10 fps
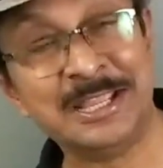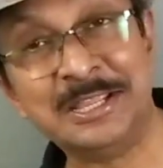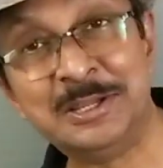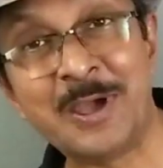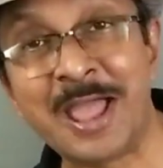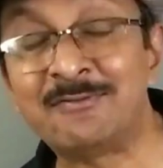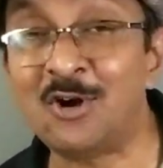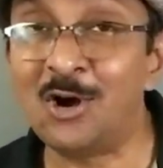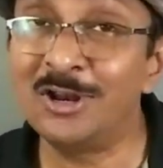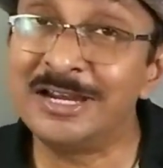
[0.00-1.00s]
you
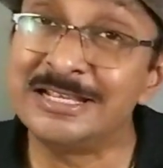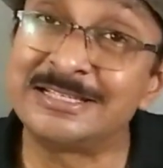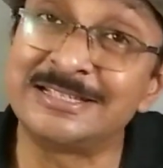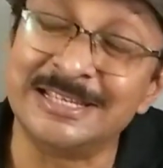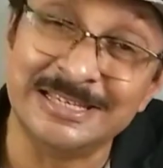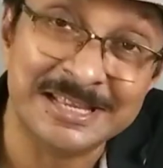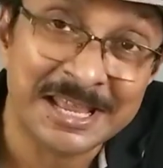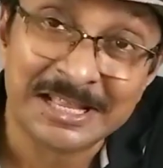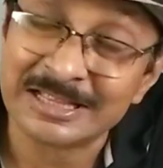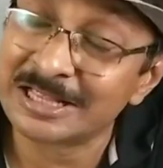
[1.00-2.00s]
have already seen
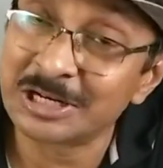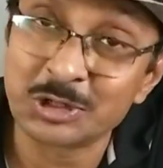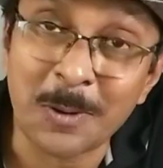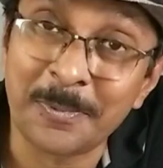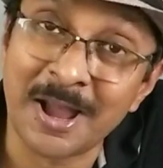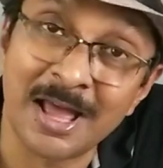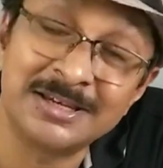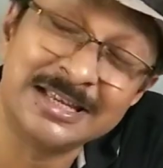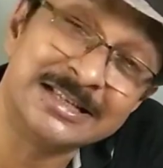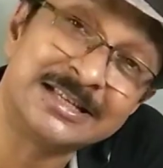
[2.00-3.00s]
that the top
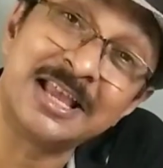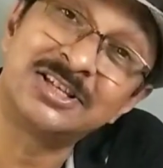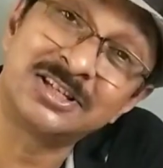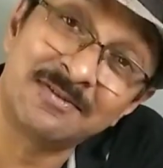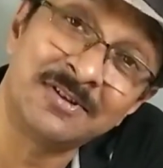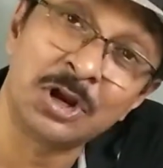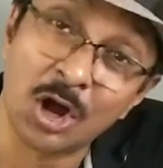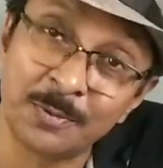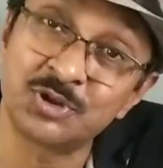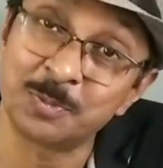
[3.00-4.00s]
card is a 7
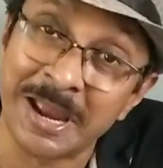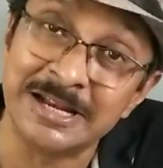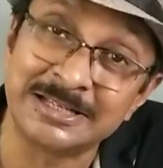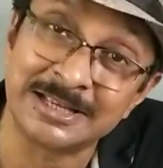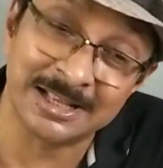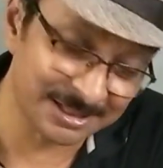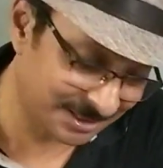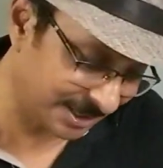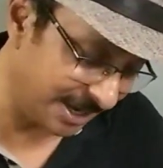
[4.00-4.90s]
of spades in this